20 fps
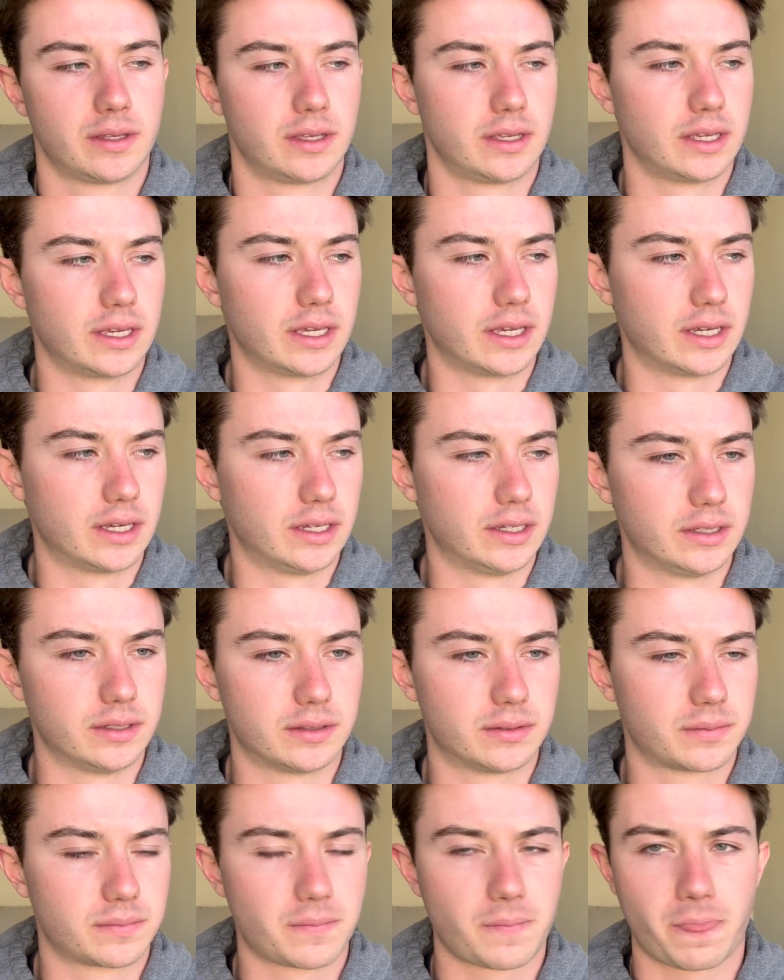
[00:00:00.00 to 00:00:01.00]

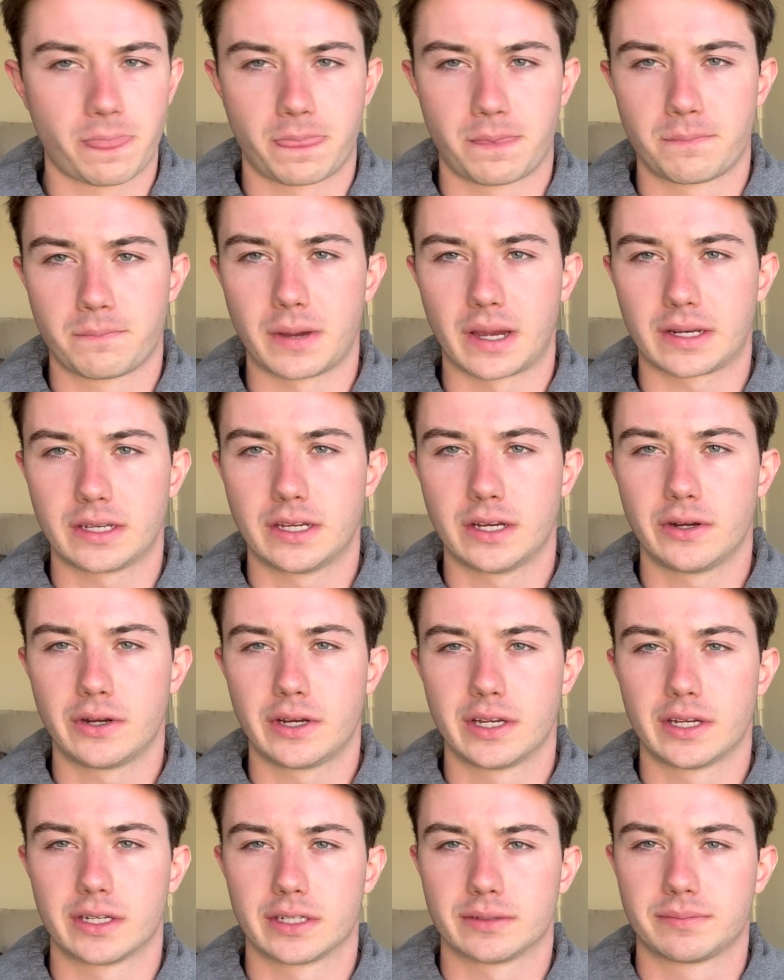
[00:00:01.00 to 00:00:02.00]
And
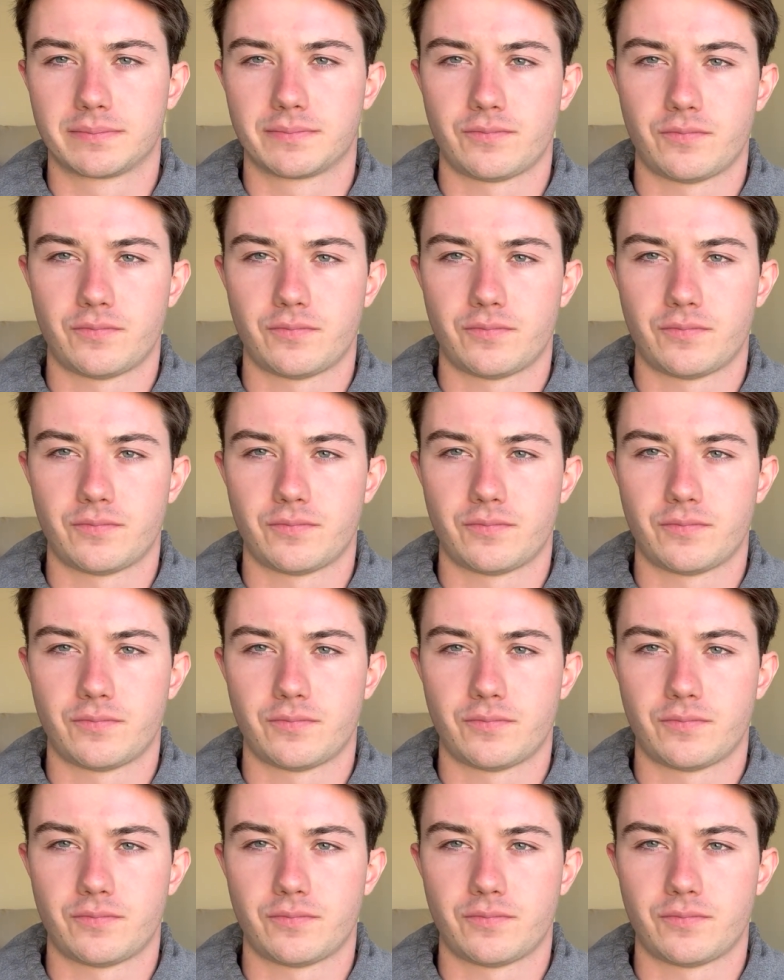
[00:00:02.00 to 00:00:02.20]
bacteria